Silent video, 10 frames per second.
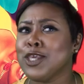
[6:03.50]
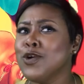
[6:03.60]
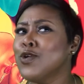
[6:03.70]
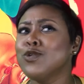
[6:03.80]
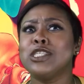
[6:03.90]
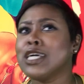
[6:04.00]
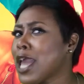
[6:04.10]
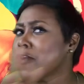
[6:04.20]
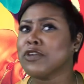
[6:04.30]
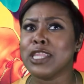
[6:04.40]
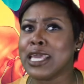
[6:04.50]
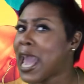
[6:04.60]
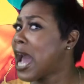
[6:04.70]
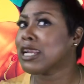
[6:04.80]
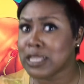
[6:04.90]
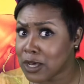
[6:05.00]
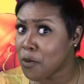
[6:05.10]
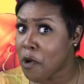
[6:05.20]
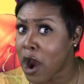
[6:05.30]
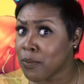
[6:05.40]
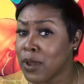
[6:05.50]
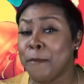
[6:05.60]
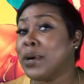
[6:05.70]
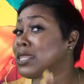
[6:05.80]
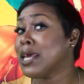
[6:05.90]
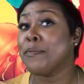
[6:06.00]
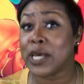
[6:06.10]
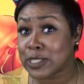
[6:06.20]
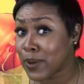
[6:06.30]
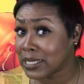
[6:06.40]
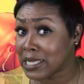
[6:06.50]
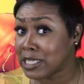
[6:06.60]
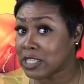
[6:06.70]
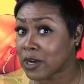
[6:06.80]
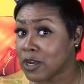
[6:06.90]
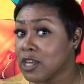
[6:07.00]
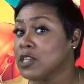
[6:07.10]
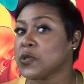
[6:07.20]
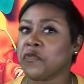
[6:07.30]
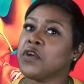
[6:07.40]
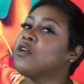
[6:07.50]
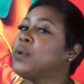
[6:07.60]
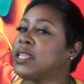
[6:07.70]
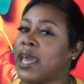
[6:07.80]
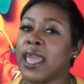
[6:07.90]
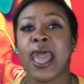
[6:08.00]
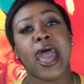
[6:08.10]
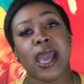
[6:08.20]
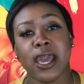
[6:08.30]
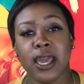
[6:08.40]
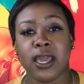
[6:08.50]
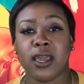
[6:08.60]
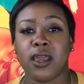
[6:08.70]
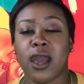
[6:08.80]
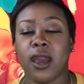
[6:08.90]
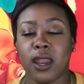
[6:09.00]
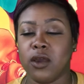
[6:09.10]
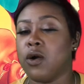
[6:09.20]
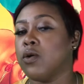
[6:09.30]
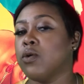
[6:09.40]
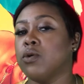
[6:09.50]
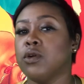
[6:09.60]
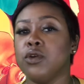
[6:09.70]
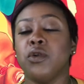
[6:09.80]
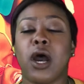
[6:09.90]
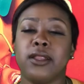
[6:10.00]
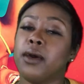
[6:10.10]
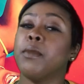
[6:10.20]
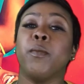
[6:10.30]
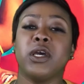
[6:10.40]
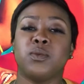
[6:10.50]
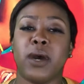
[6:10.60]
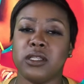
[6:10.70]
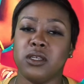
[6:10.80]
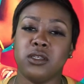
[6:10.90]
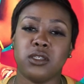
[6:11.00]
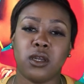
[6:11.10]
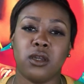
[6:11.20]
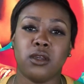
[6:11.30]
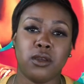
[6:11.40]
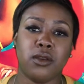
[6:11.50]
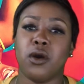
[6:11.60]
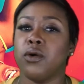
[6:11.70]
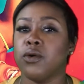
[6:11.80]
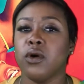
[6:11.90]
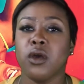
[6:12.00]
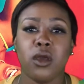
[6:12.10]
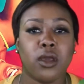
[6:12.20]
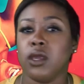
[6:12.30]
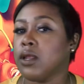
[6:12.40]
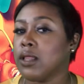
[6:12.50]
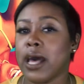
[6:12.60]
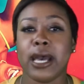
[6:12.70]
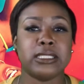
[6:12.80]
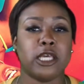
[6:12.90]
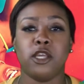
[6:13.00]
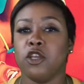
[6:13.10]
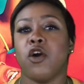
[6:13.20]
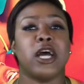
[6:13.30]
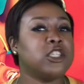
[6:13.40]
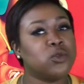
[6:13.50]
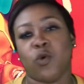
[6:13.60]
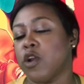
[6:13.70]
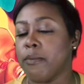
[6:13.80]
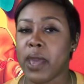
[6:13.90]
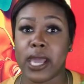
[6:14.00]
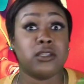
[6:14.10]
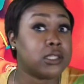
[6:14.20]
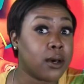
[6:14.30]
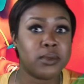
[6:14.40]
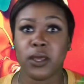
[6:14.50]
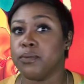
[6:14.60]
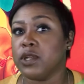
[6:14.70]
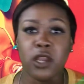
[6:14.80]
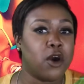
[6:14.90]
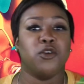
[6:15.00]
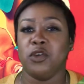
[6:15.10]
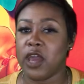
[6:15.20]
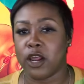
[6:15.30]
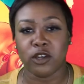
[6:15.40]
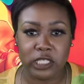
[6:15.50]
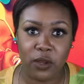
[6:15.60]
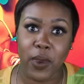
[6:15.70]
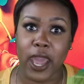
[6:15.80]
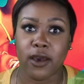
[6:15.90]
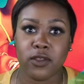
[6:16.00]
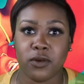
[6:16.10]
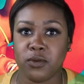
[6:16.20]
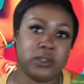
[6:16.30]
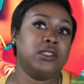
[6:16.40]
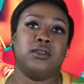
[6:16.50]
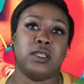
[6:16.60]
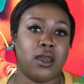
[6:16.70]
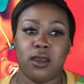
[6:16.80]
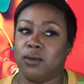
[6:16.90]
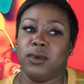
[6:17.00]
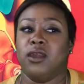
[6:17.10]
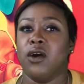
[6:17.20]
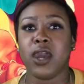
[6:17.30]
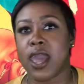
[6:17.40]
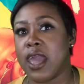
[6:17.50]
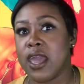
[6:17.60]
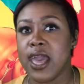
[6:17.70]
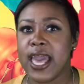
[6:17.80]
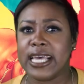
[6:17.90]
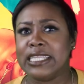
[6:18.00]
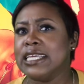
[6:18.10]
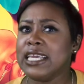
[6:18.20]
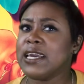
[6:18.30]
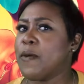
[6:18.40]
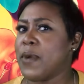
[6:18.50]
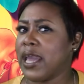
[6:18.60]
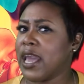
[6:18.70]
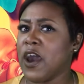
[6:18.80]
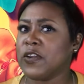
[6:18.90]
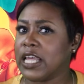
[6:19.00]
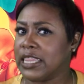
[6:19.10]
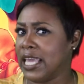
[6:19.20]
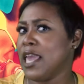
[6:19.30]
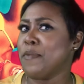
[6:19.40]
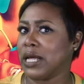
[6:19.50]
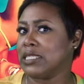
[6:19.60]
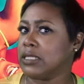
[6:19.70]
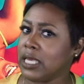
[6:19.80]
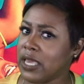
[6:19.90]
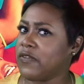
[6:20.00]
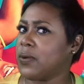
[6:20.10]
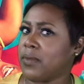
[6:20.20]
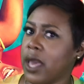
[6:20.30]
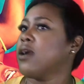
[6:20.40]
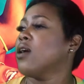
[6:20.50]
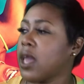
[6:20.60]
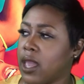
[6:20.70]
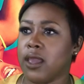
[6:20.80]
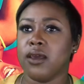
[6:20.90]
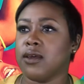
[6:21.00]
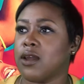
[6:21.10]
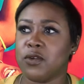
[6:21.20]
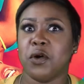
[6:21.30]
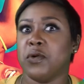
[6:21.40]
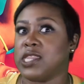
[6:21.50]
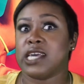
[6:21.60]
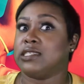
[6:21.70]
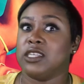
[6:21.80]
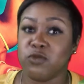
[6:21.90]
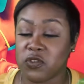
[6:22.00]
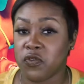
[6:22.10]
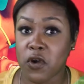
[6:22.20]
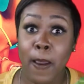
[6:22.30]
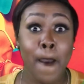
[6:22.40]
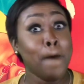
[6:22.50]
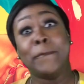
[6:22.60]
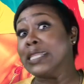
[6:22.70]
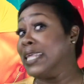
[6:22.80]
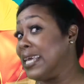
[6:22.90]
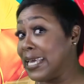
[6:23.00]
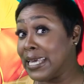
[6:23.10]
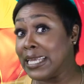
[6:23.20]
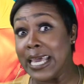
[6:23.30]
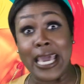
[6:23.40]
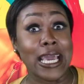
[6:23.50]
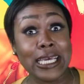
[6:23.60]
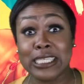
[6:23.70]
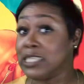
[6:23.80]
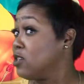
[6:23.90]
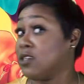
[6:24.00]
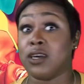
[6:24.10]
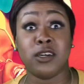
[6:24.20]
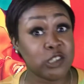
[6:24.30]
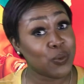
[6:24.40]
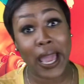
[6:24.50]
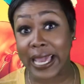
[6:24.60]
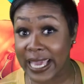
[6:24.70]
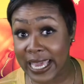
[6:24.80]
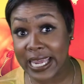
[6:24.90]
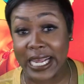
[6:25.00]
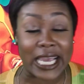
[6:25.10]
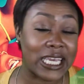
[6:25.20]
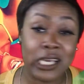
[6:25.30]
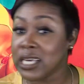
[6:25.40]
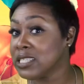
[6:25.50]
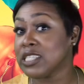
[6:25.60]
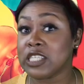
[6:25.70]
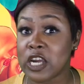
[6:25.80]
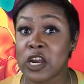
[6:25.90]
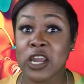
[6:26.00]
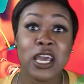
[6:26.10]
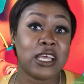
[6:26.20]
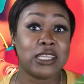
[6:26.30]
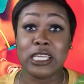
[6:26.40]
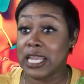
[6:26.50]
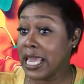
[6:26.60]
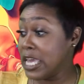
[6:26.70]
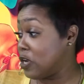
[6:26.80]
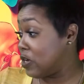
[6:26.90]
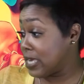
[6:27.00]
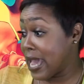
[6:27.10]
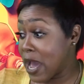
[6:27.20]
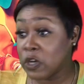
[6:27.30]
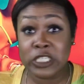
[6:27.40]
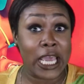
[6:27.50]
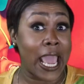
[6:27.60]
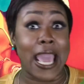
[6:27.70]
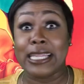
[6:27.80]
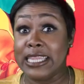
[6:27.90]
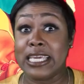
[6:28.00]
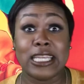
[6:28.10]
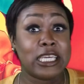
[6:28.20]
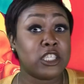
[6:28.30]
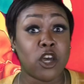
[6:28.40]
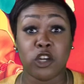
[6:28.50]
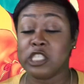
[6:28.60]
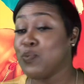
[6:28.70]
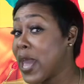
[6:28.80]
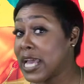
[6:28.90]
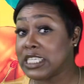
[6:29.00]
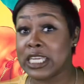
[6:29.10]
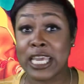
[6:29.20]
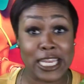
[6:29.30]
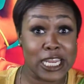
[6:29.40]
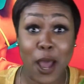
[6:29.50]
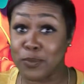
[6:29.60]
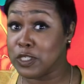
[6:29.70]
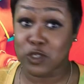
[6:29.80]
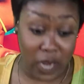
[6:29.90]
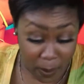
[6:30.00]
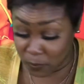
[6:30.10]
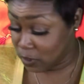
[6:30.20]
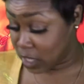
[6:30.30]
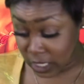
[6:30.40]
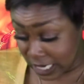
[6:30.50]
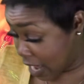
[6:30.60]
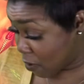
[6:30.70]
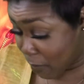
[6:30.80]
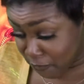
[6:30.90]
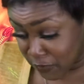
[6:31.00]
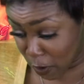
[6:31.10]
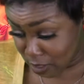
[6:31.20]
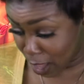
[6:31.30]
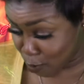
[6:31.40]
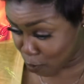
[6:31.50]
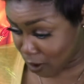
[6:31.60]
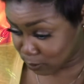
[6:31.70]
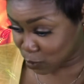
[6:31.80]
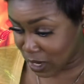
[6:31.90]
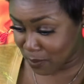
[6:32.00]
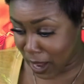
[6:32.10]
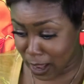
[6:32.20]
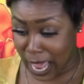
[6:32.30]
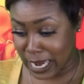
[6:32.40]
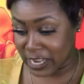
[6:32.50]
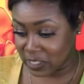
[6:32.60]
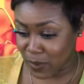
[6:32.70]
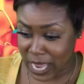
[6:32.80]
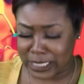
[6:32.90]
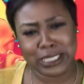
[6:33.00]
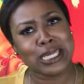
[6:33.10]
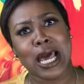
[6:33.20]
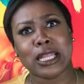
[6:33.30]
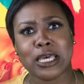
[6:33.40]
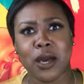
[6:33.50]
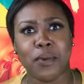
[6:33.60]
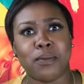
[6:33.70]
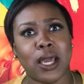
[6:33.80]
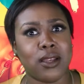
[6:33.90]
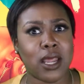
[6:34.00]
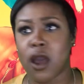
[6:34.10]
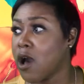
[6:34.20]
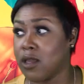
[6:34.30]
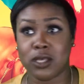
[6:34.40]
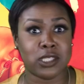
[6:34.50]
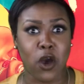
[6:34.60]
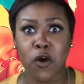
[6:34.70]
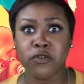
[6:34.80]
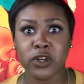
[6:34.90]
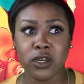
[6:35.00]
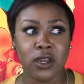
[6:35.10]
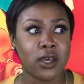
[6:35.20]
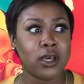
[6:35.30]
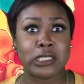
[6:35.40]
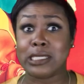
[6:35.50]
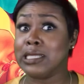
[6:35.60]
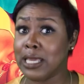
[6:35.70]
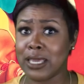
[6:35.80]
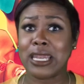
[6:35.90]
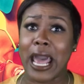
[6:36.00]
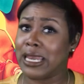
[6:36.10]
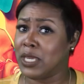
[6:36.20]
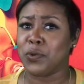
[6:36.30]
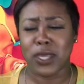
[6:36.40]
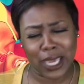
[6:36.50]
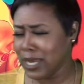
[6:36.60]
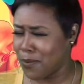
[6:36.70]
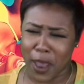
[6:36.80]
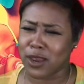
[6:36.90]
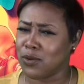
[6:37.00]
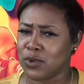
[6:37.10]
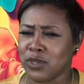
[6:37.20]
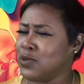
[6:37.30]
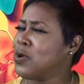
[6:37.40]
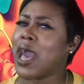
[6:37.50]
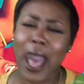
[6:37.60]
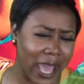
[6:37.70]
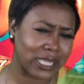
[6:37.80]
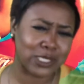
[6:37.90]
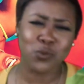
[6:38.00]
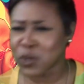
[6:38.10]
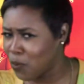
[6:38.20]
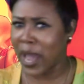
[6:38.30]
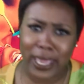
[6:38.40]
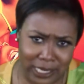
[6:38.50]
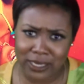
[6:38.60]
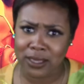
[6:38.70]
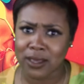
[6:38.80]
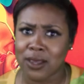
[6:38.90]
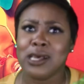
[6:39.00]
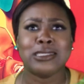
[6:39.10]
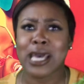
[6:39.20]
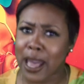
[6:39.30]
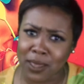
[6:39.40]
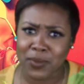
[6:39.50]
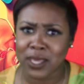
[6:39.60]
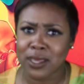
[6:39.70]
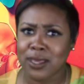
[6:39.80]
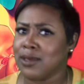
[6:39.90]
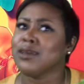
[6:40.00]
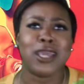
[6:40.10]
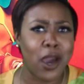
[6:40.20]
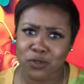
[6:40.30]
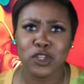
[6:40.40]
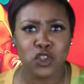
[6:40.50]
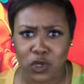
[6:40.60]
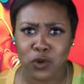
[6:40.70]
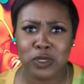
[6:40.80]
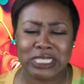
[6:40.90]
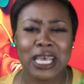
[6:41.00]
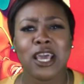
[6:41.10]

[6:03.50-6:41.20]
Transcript: you took everything out of the apartment but that Best Buy t-shirt. So if you'd have been like, hey, I gotta go, you know, I left my Best Buy t-shirt, you know, in the closet, you know, I just wanted back something. But no, you gotta go to the bathroom. But she was like, I mean, okay. And then he come back out and I think he about to leave. And I'm like, okay, I don't know what that scene was for. But then he comes back in, he kisses her. Then they get on the couch, and then they start smashing, and then I'm looked down at my phone like, ooh, I'm tweeting about how they smash, and then I look up, I'm like, it's over? So then I did what anybody would do. I had to rewind it, time it, count the strokes.